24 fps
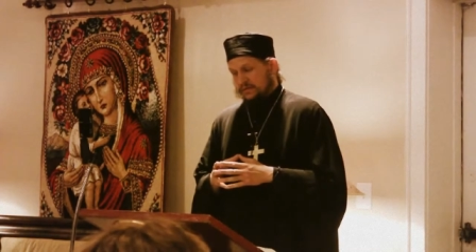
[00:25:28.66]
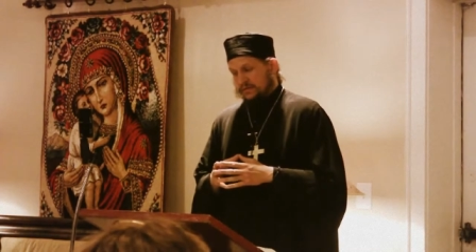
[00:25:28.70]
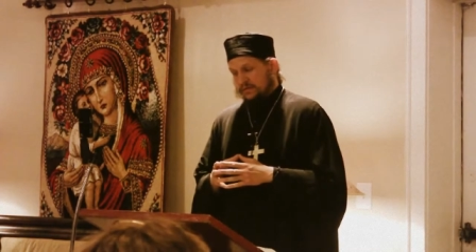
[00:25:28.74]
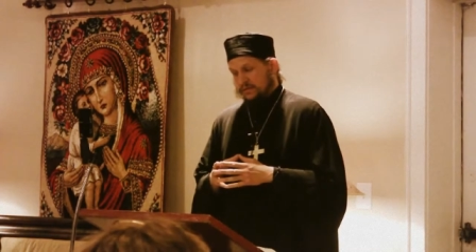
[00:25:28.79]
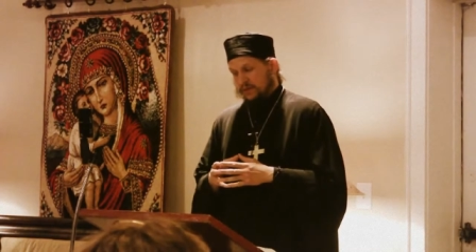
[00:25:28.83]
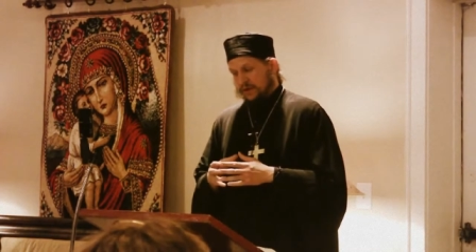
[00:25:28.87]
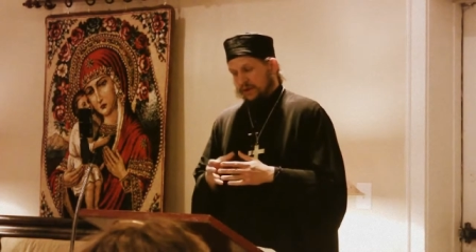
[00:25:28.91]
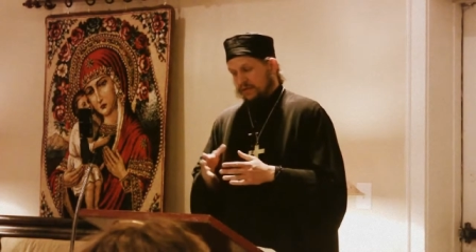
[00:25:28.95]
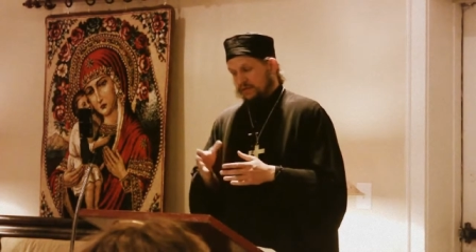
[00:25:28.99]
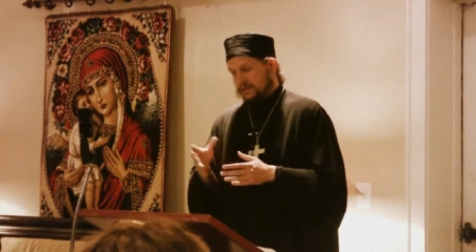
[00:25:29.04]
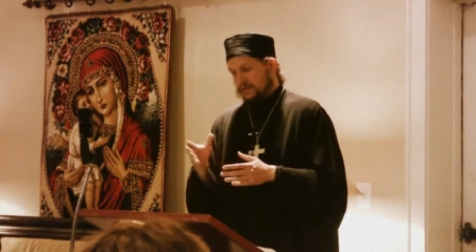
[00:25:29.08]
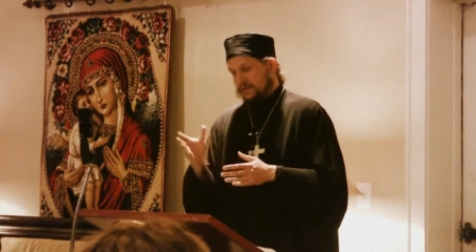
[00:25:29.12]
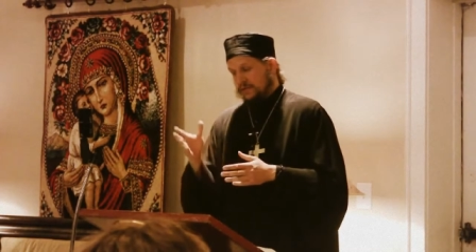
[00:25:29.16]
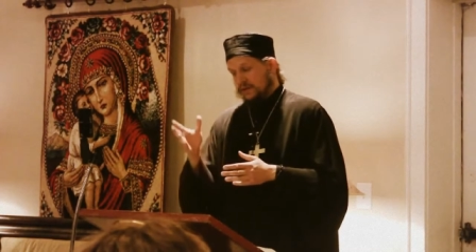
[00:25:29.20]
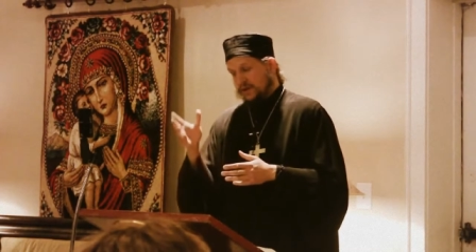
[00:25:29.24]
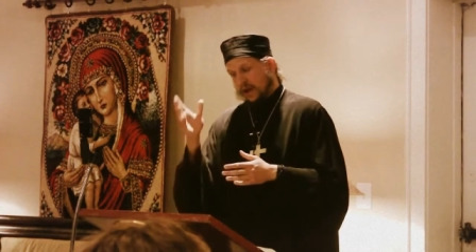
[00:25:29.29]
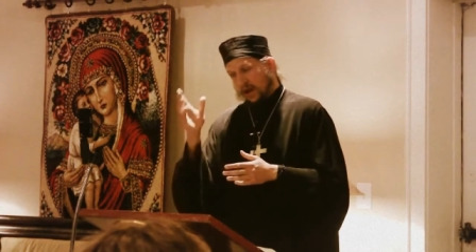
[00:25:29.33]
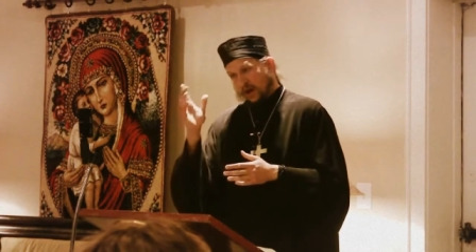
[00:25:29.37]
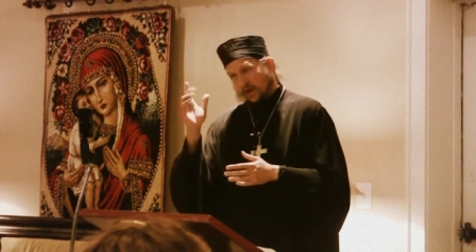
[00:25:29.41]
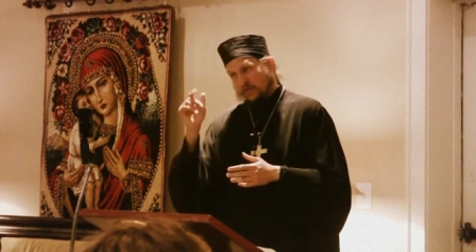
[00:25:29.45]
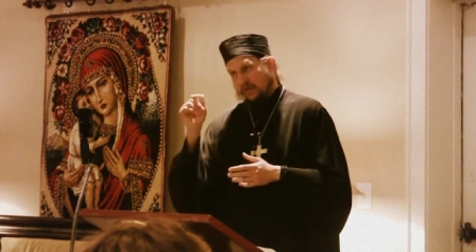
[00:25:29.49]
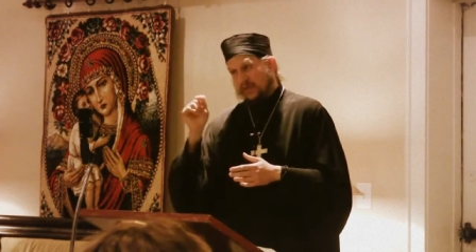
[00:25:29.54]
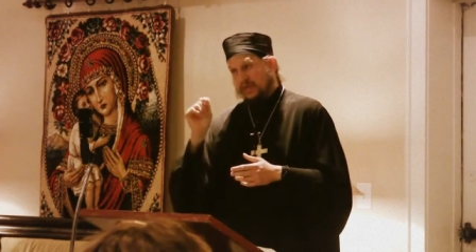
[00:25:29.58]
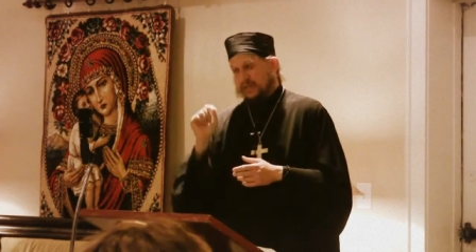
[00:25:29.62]
well,
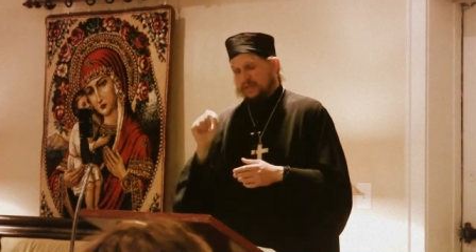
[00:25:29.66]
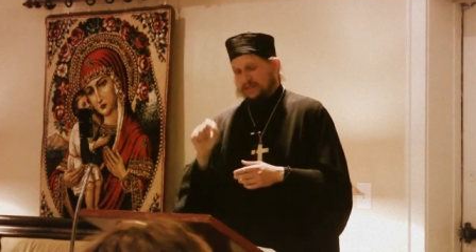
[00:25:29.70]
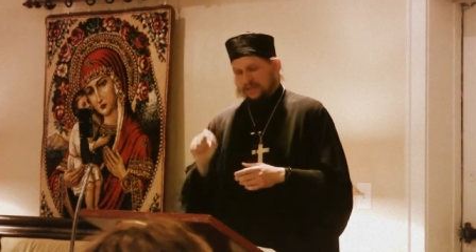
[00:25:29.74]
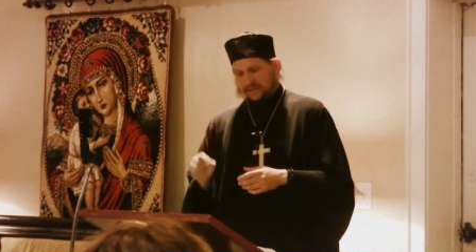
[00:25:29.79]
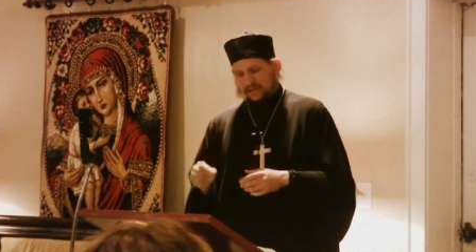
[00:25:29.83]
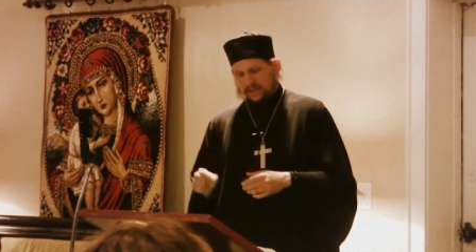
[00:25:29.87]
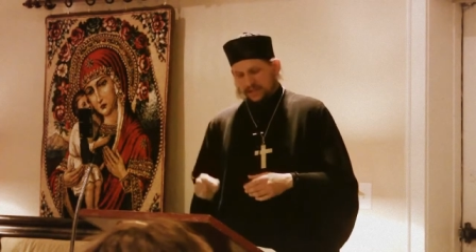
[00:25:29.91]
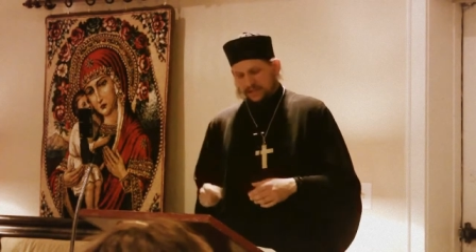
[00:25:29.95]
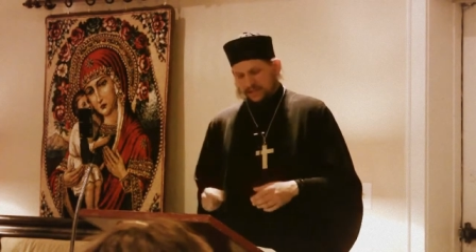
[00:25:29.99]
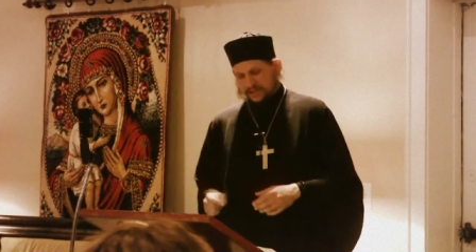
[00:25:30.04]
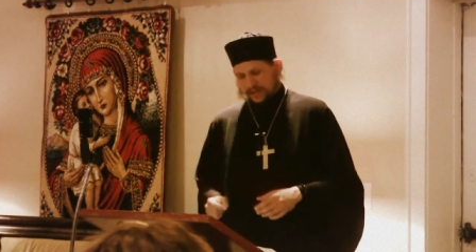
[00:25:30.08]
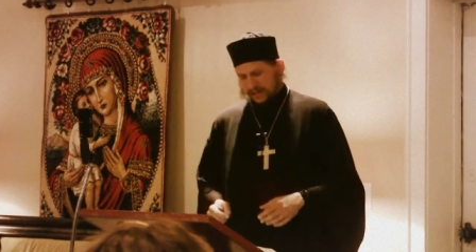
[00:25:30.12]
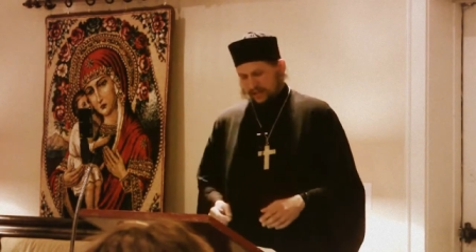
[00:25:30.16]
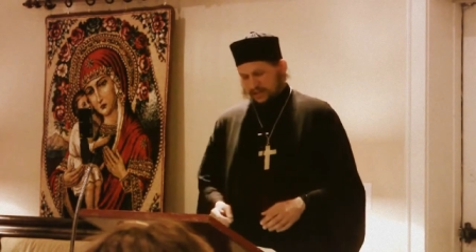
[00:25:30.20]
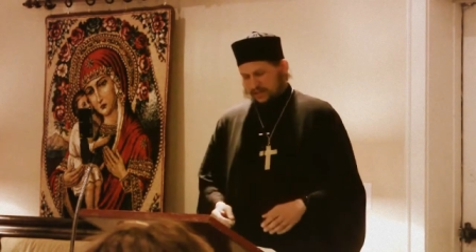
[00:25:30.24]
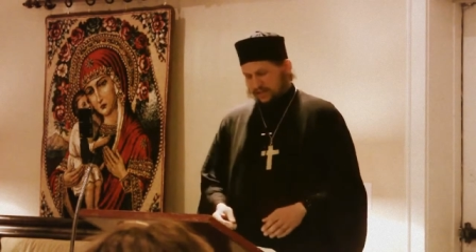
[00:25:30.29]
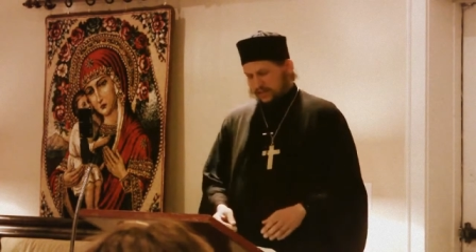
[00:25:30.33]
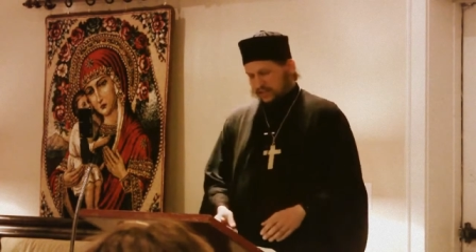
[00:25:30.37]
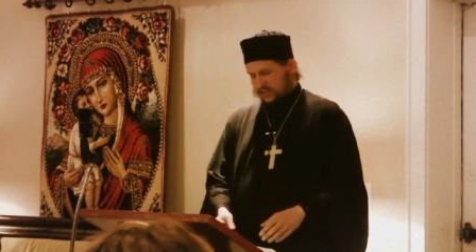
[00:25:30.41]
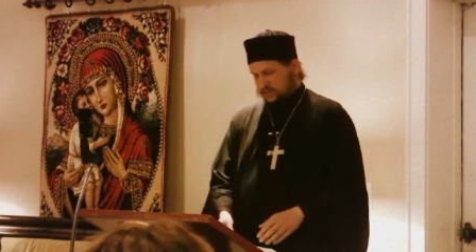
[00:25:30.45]
I'll read this section.